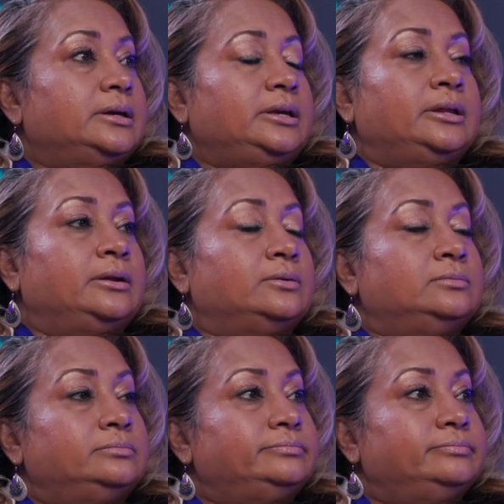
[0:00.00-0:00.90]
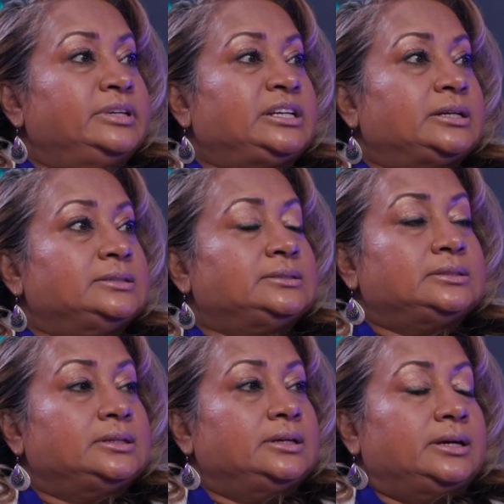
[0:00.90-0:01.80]
you know,
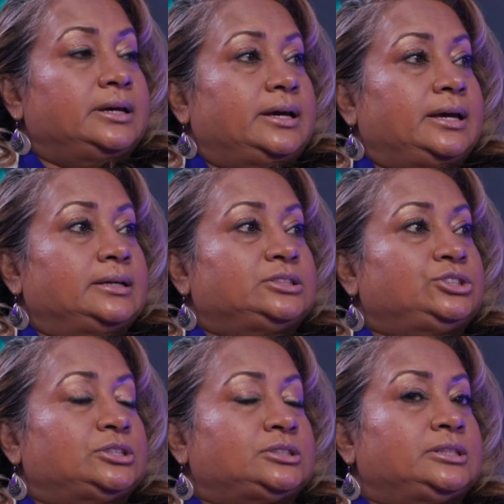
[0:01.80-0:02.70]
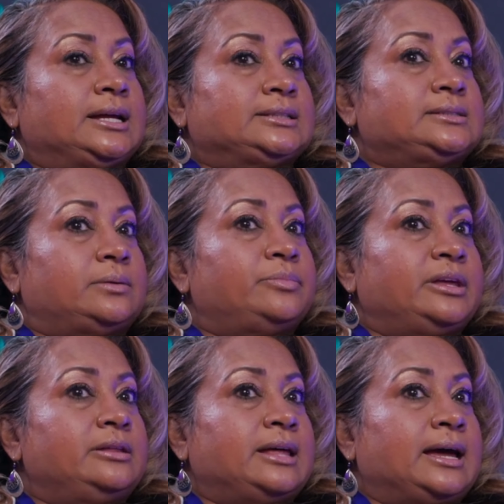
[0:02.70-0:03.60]
because it's just not
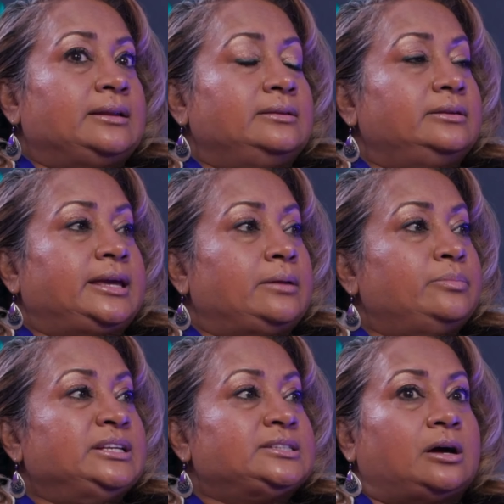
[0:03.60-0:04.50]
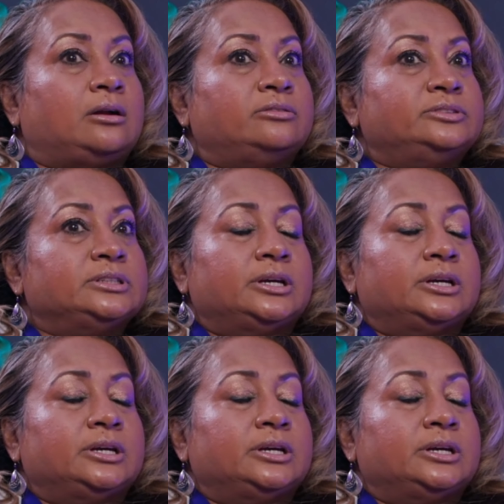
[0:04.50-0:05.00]
something that can be solved